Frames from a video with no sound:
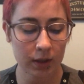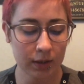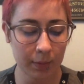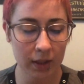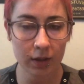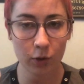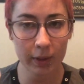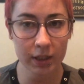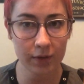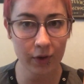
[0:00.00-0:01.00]
something a little
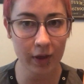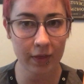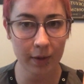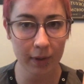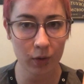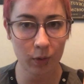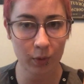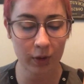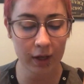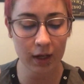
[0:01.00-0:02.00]
bit different than my
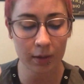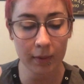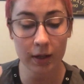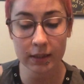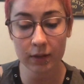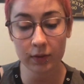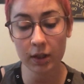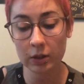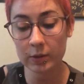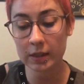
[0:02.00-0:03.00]
normal like unboxing
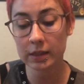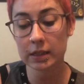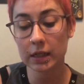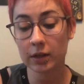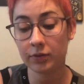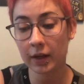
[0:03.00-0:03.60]
videos and stuff,